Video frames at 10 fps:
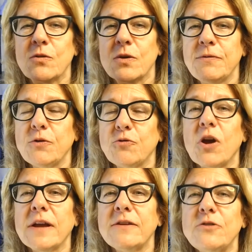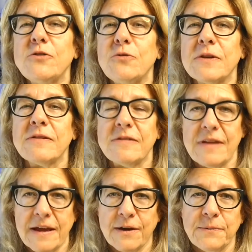or if you're trying to do this
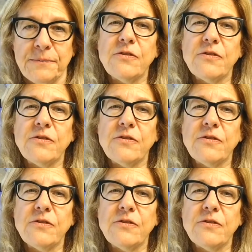now.